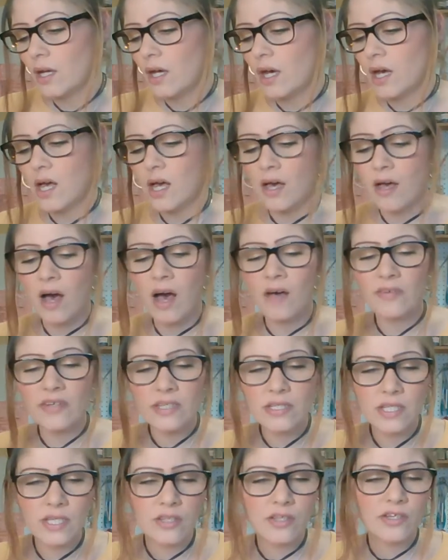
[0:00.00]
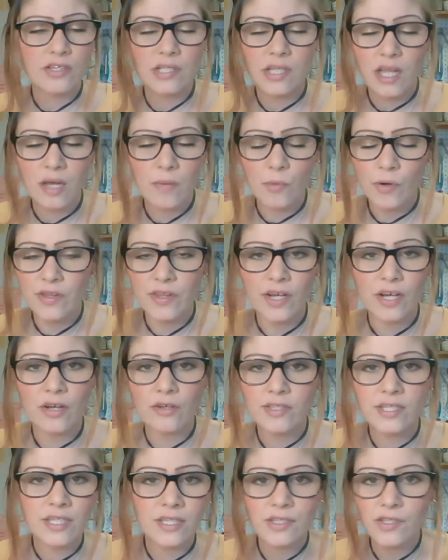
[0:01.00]
Obviously, there's a lot more that
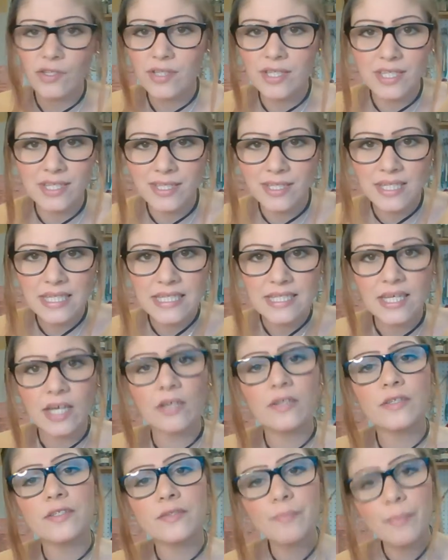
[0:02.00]
goes into these details,